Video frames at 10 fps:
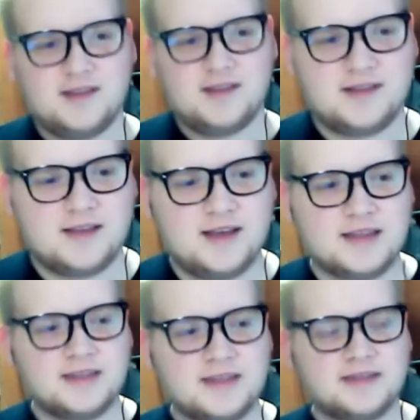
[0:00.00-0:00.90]
yeah,
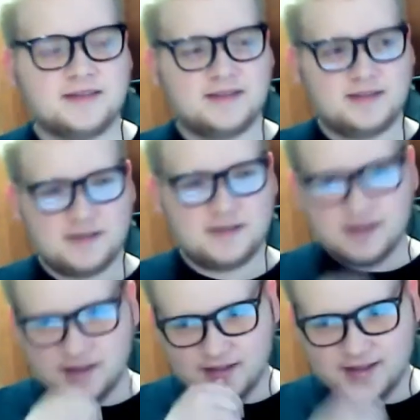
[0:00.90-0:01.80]
I think
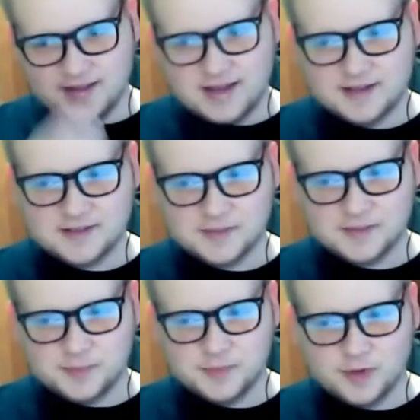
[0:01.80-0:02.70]
that
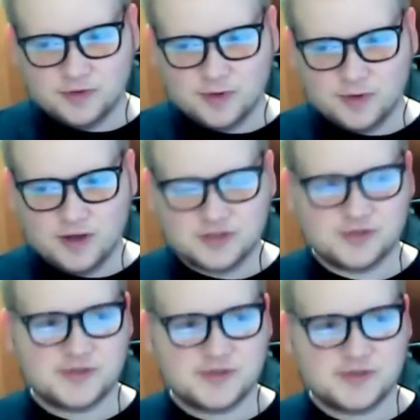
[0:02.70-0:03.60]
clip overall
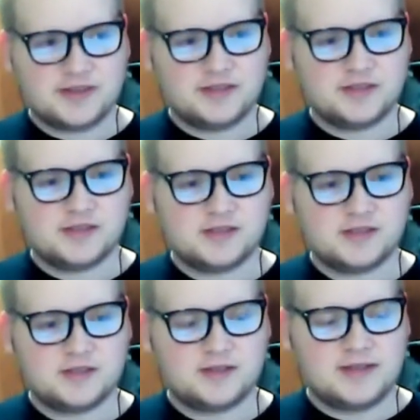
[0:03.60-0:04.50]
shows that these
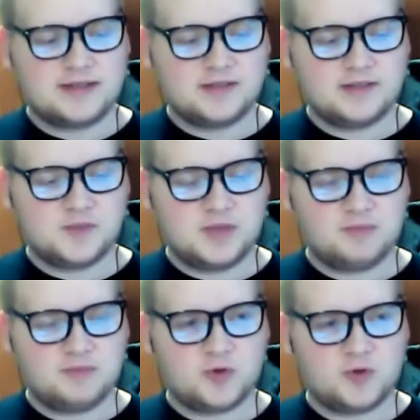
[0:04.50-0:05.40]

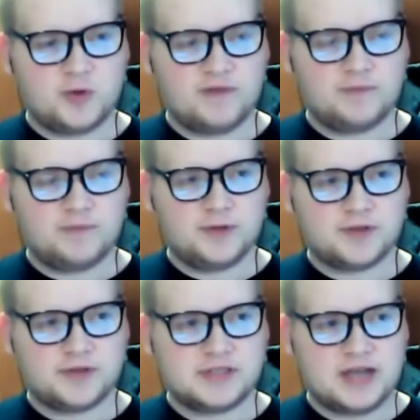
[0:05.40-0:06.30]
people who have built
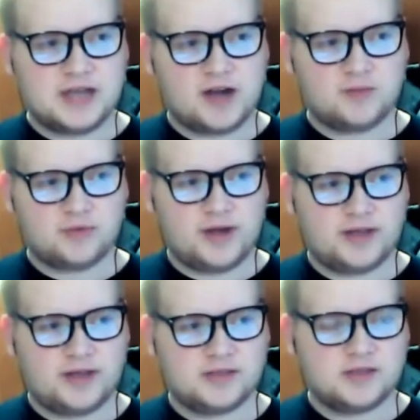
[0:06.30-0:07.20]
their entire
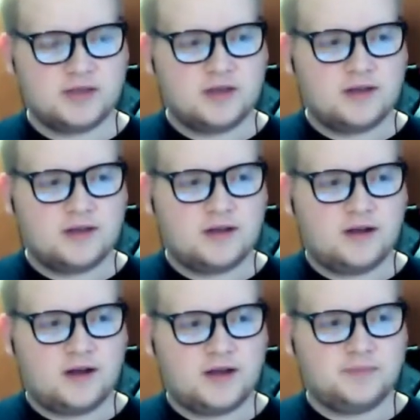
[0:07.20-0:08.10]
brand
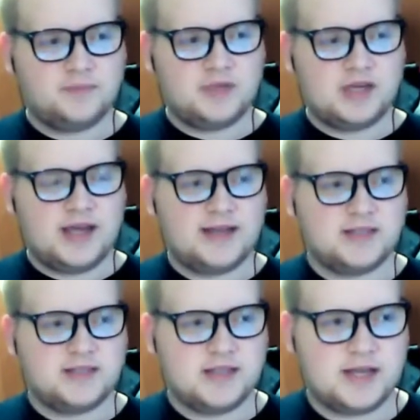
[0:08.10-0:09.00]
on being
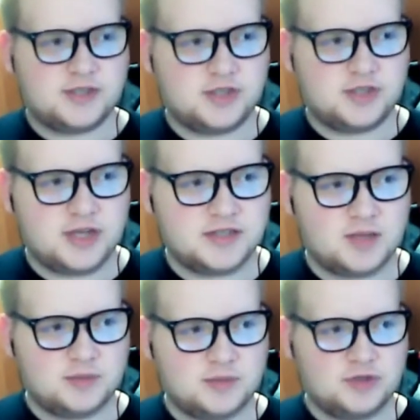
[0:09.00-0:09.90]

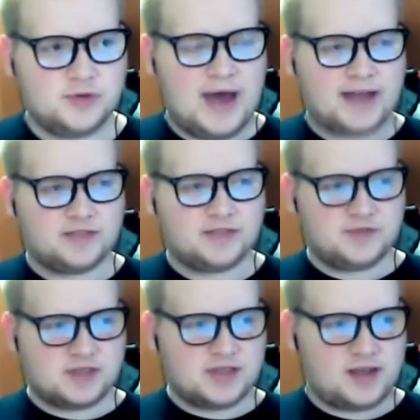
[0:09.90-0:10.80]
anti-SJW
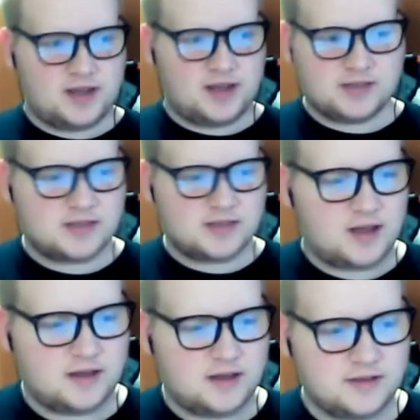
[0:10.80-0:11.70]
activists, I guess,
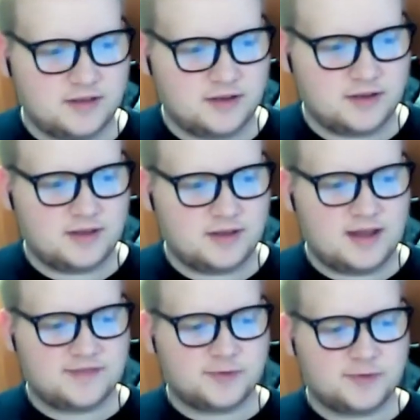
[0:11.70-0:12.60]

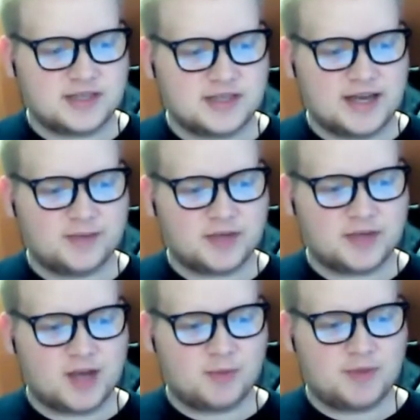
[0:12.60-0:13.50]
have really kind of
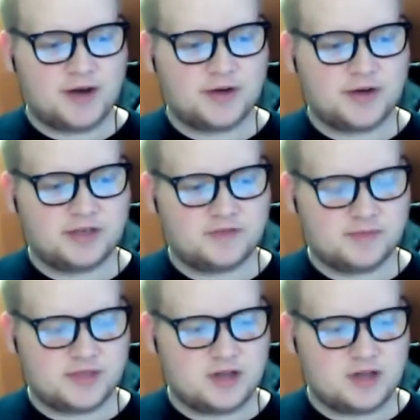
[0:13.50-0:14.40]
become a parody of
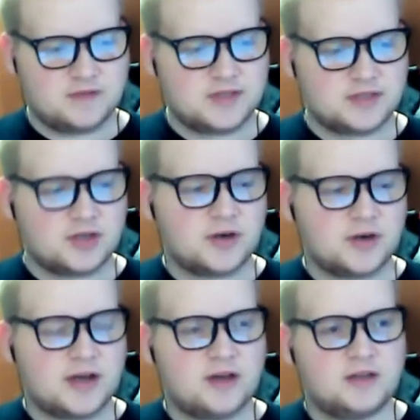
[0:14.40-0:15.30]
themselves. They
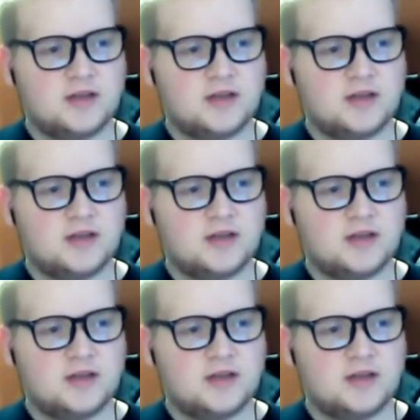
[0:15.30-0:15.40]
started out